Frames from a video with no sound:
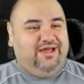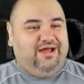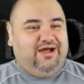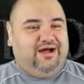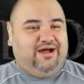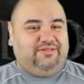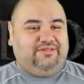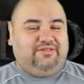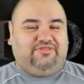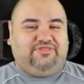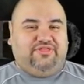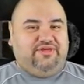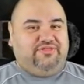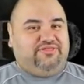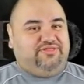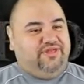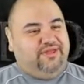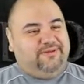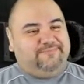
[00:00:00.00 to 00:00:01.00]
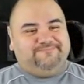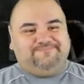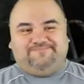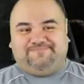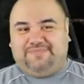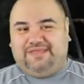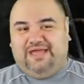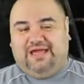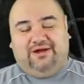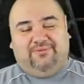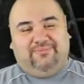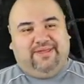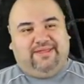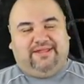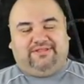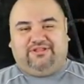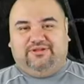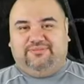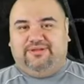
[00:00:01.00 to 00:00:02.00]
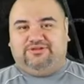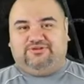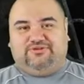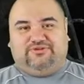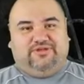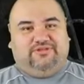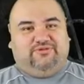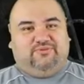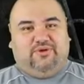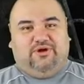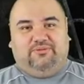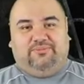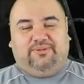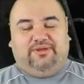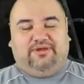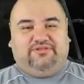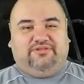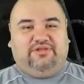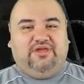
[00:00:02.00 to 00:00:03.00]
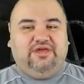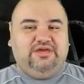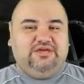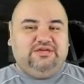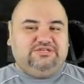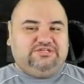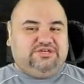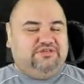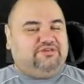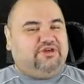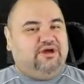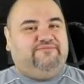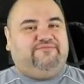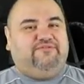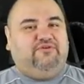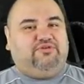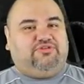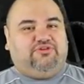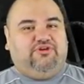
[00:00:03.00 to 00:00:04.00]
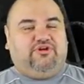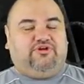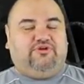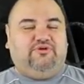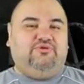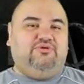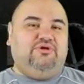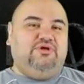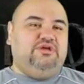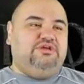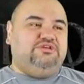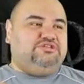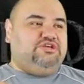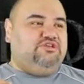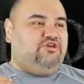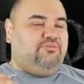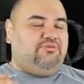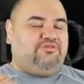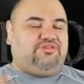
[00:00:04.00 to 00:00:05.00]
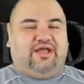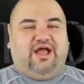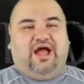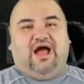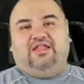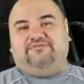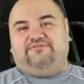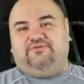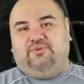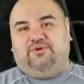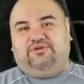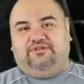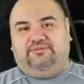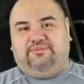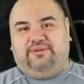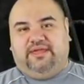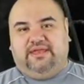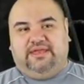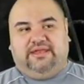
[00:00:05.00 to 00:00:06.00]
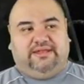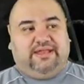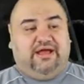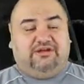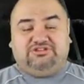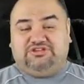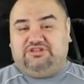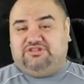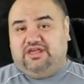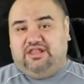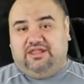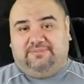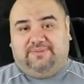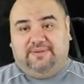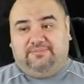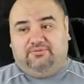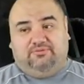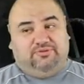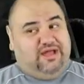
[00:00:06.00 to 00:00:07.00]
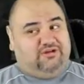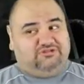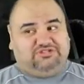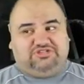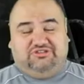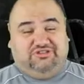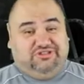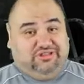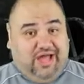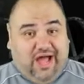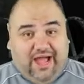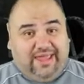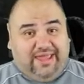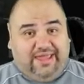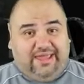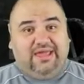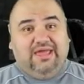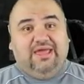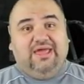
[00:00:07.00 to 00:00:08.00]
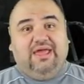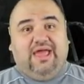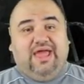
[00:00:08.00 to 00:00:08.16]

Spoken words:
The Thea thing, oh man, that's going to be interesting as well, because she's come full circle. She's almost like Oliver was in the beginning. Now she's killing people. Now she's lying.